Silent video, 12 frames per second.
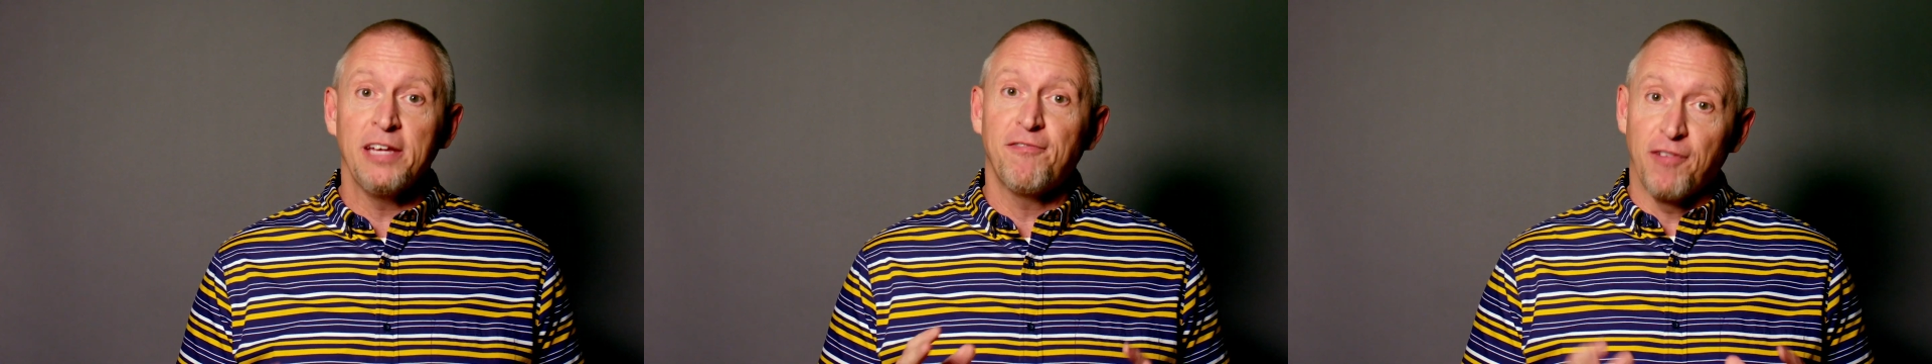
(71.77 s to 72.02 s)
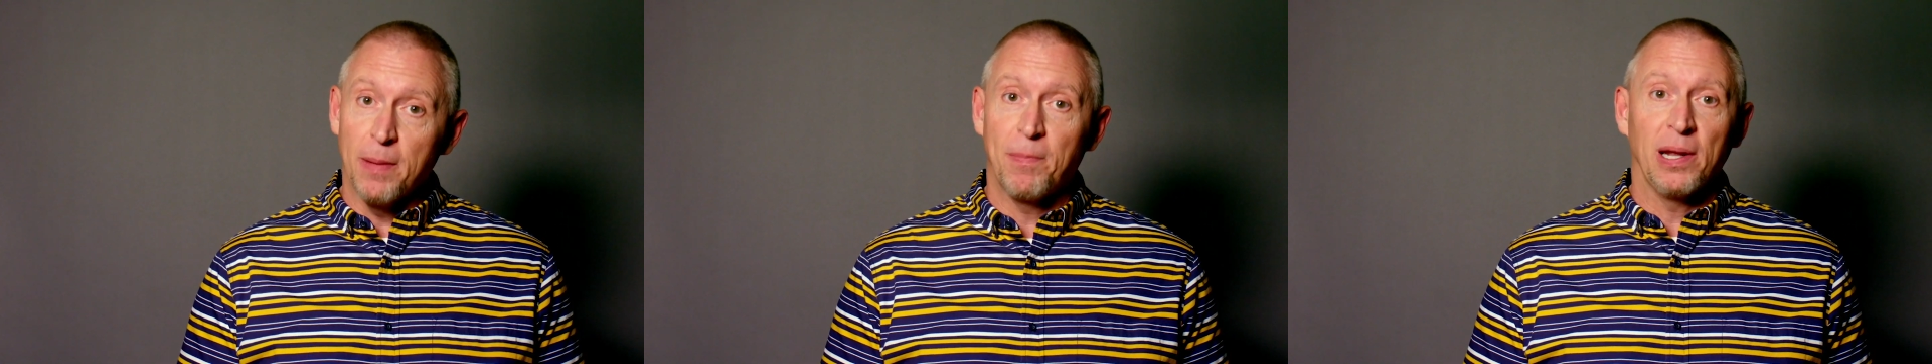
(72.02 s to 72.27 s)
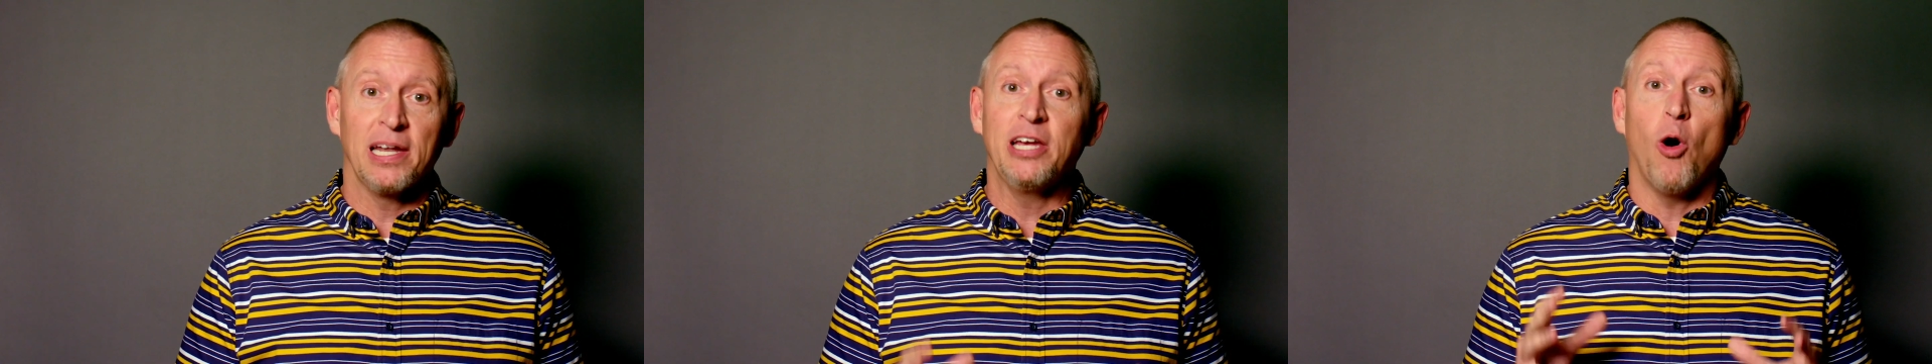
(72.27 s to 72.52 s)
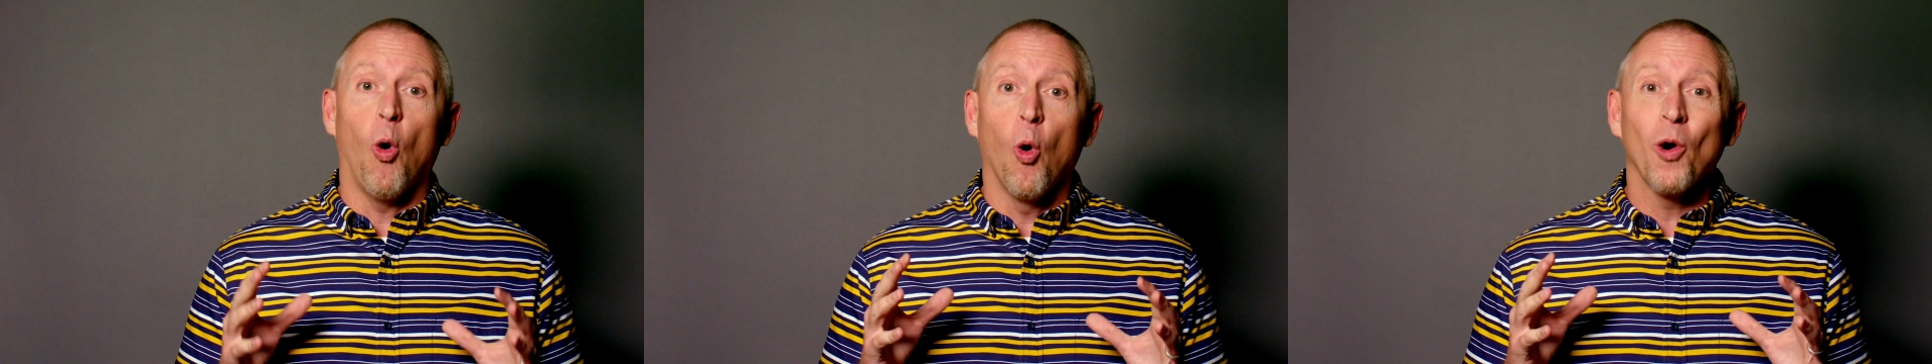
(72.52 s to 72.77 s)
flippantly,
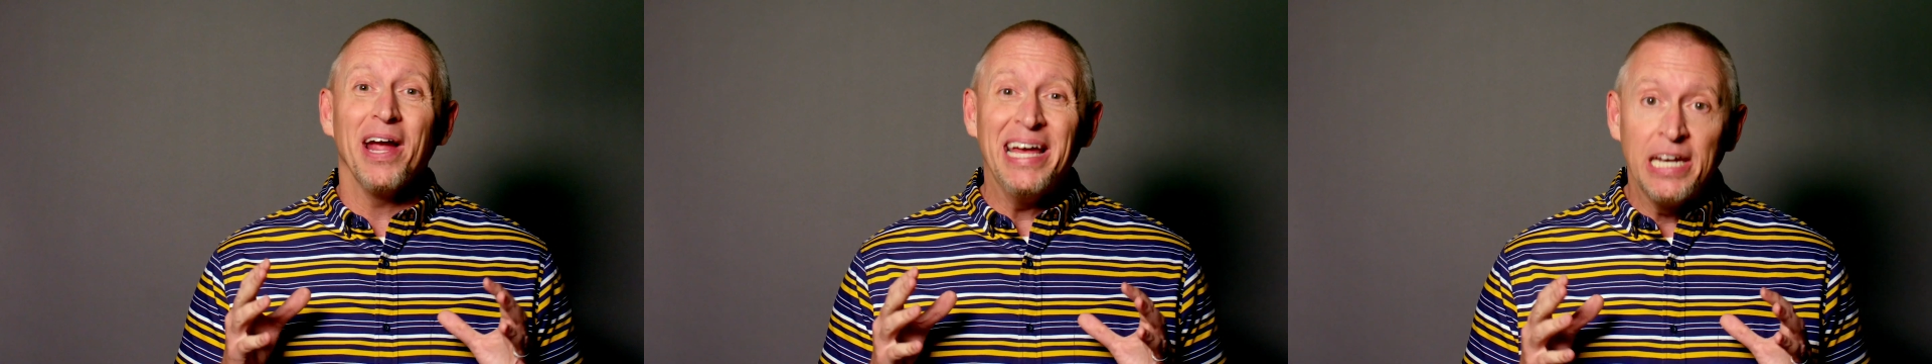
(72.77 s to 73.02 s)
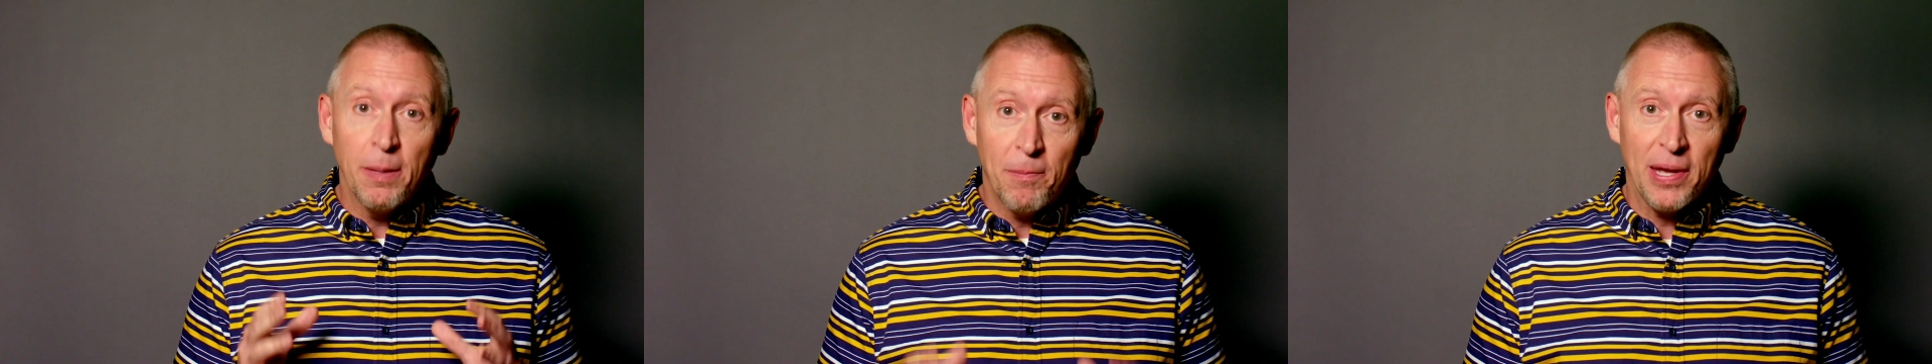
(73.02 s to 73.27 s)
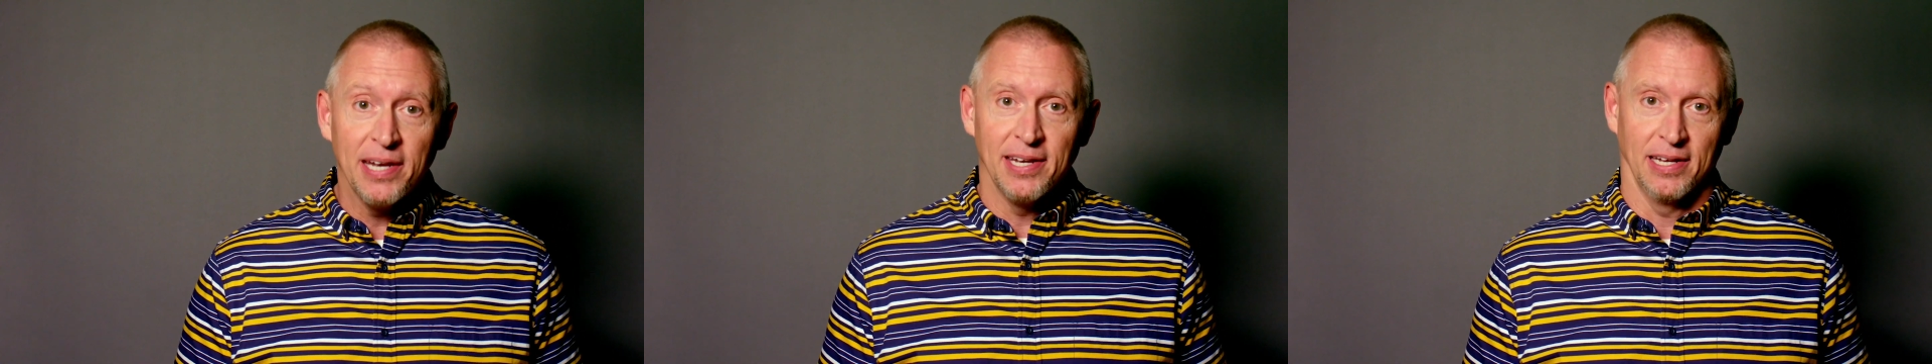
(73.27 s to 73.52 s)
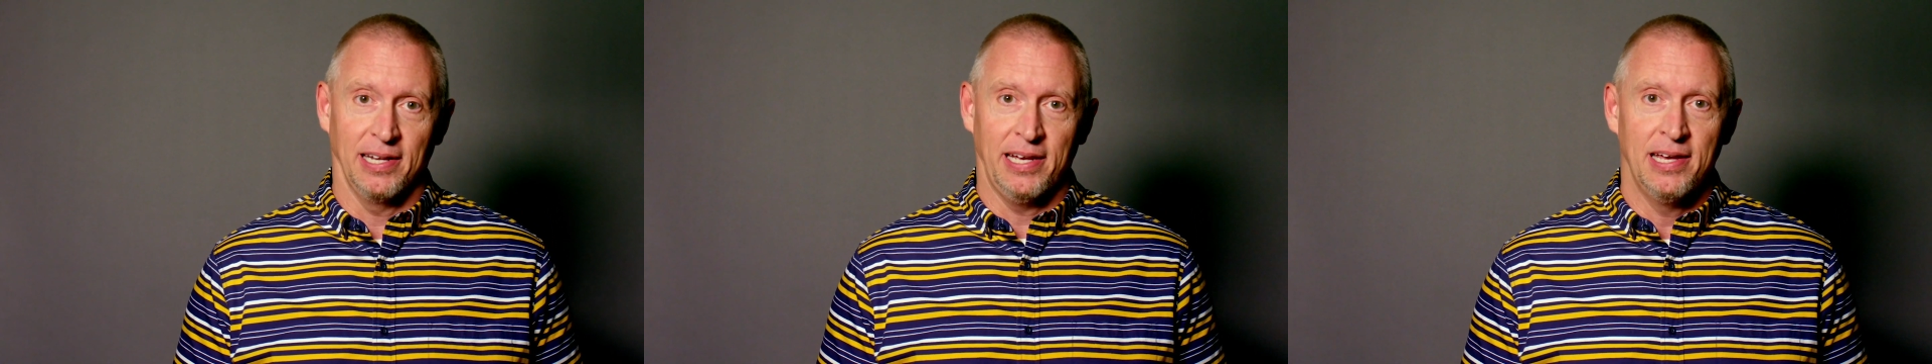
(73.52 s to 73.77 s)
or
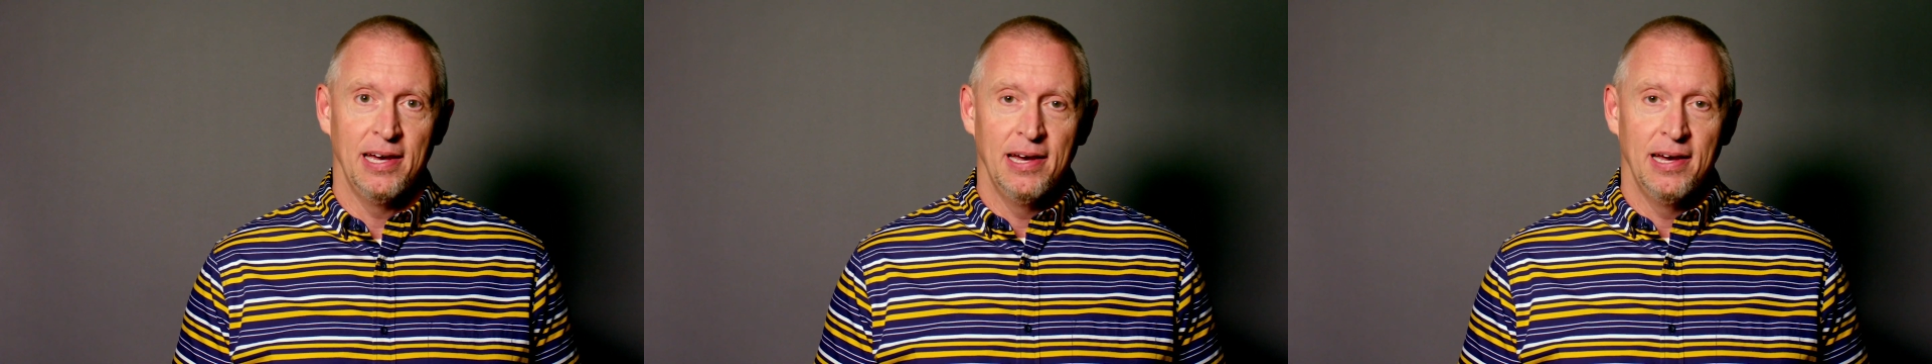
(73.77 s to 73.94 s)
independently.